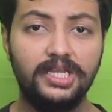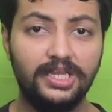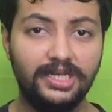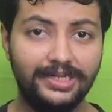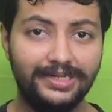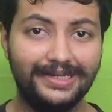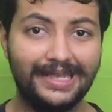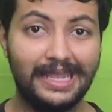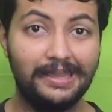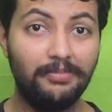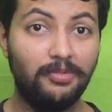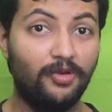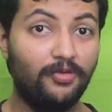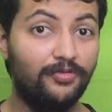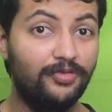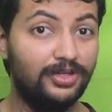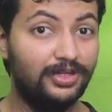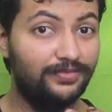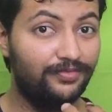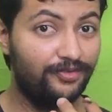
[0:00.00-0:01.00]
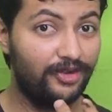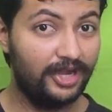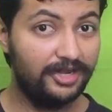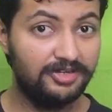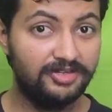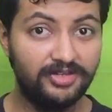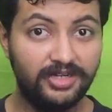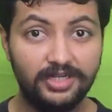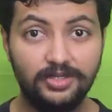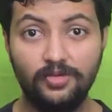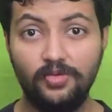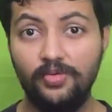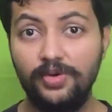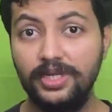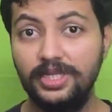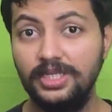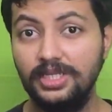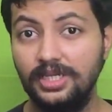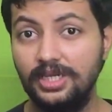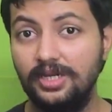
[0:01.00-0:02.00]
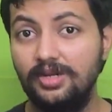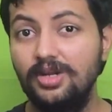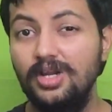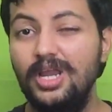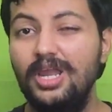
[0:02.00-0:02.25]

any type of refresh rate over here,